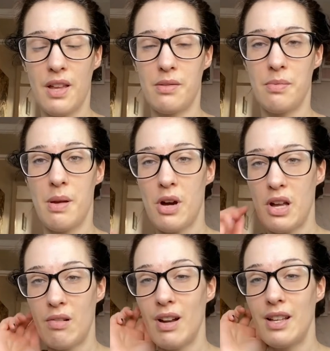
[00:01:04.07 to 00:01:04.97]
gives me a
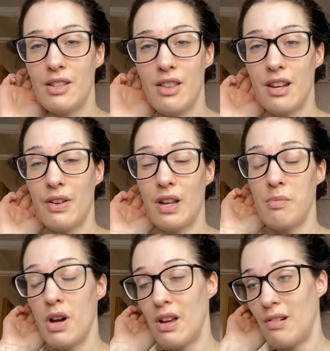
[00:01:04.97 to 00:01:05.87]
migraine, so then I've had a
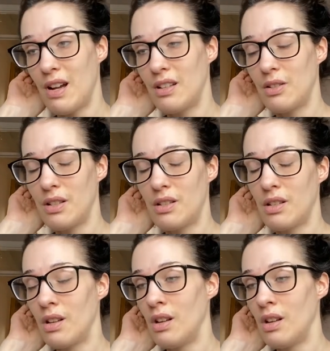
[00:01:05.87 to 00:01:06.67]
migraine, so it's,